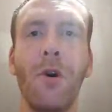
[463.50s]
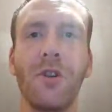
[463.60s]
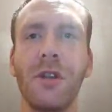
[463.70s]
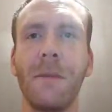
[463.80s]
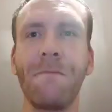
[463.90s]

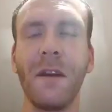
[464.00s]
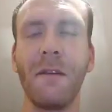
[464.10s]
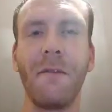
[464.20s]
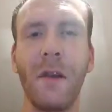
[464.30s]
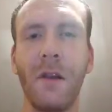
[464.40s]
but
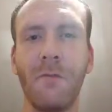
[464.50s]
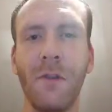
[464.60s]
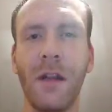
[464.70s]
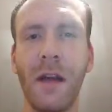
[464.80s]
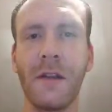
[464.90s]
he failed to
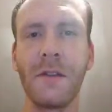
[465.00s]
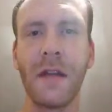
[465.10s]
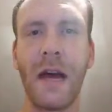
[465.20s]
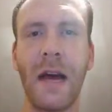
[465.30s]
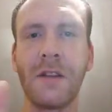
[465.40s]
realise
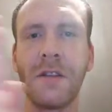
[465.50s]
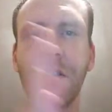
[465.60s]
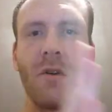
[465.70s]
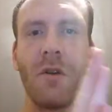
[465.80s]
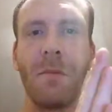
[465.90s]
that I
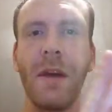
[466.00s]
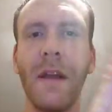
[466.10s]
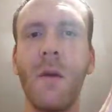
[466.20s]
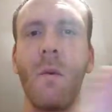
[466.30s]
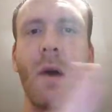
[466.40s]
actually saw the
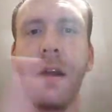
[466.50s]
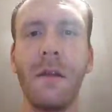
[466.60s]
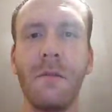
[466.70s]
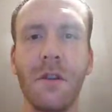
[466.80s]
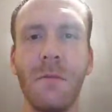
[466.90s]
ping
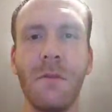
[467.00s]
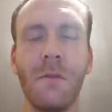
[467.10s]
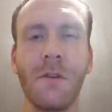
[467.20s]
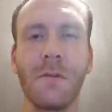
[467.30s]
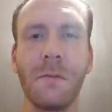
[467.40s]
while he was coming
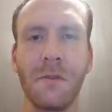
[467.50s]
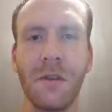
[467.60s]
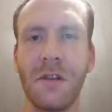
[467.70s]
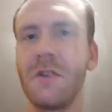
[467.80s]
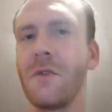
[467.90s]
towards me in
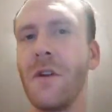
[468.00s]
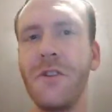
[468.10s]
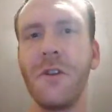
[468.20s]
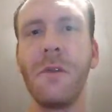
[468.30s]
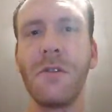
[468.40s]
position, so I
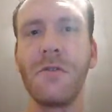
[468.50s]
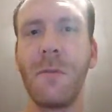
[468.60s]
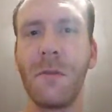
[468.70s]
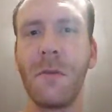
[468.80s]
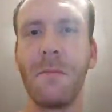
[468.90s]
knew he
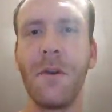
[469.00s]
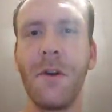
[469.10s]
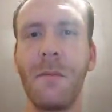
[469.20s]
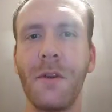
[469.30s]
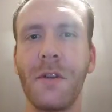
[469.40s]
dropped them on
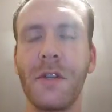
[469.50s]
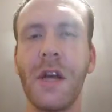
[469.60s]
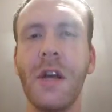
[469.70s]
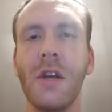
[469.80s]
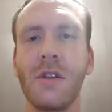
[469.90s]

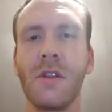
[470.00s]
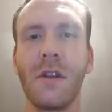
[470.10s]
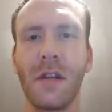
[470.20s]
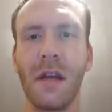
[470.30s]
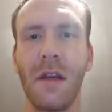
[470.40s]
purpose so
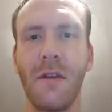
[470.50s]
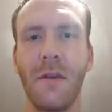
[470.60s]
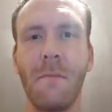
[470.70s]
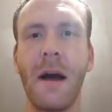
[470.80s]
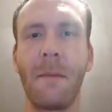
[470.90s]
that
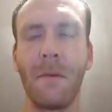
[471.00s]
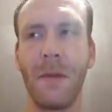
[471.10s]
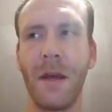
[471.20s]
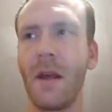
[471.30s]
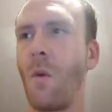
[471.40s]
the
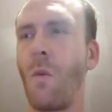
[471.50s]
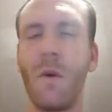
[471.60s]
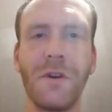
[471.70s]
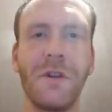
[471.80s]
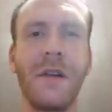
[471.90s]
map ping
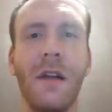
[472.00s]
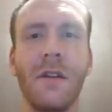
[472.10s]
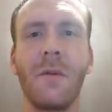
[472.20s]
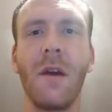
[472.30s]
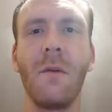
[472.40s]
wouldn't
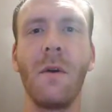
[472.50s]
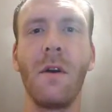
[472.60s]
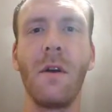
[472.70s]
tell us where